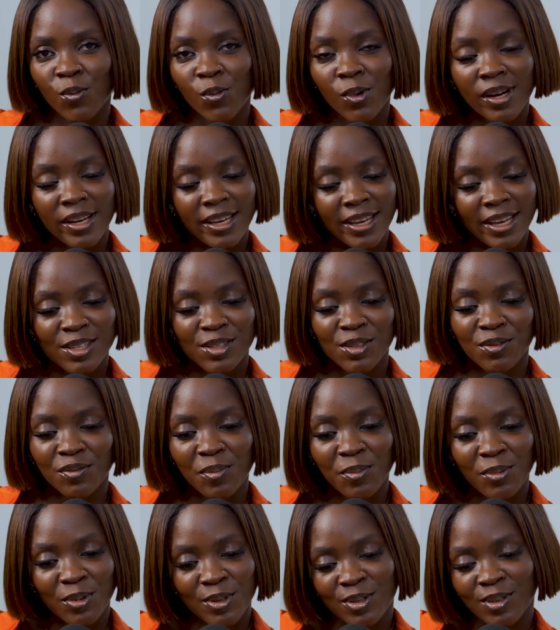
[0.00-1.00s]
We're here to
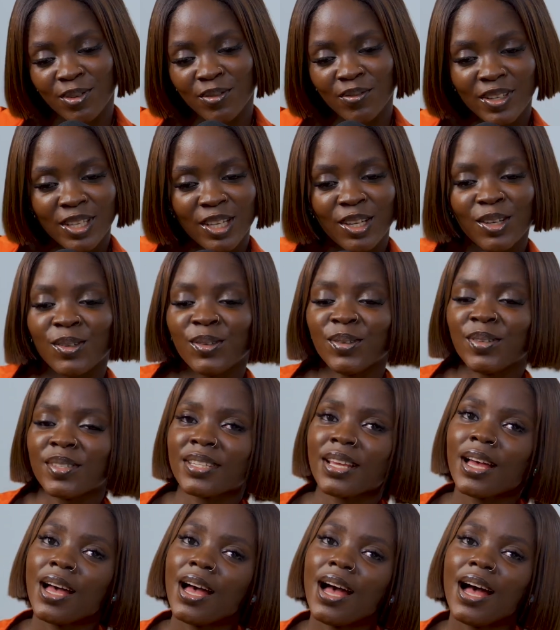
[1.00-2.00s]
repost your
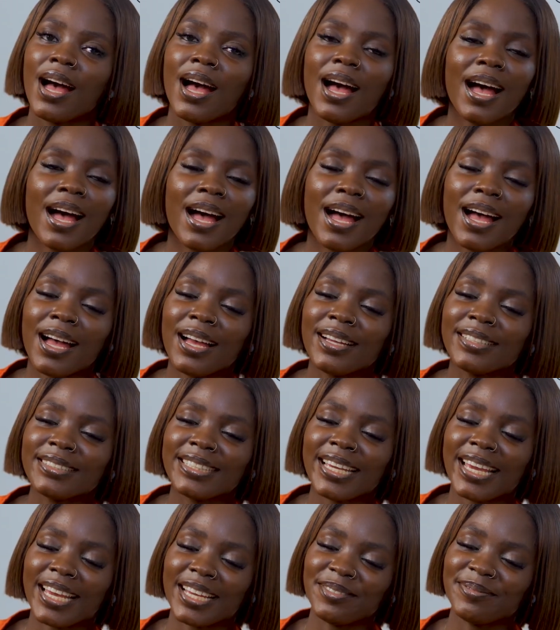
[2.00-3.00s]
videos.
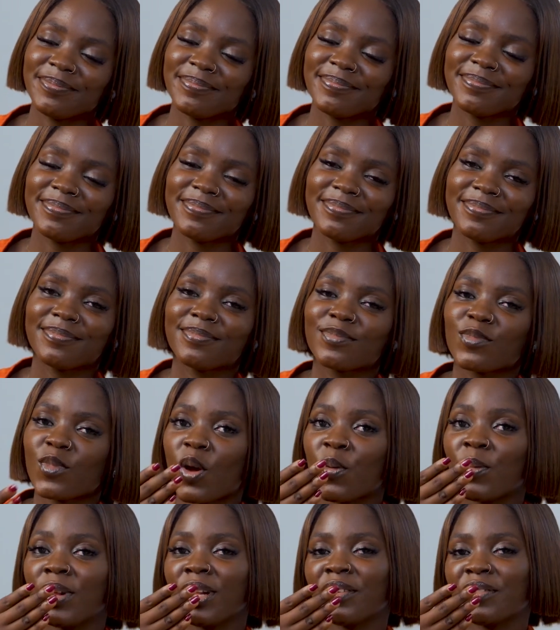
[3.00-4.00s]
And yeah.
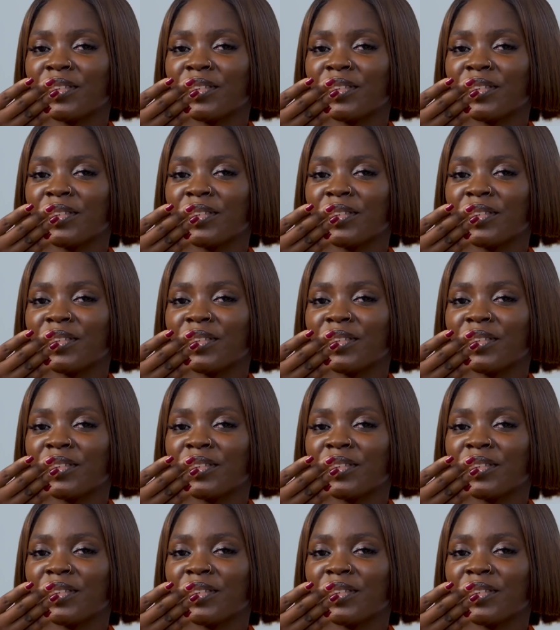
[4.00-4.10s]
We love